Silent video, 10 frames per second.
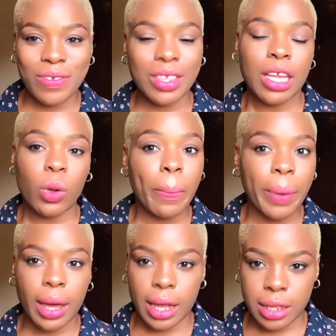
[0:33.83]
they don't
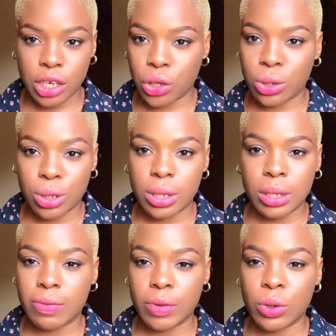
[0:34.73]
pay attention to
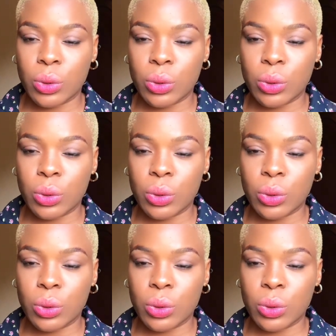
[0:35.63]
this video.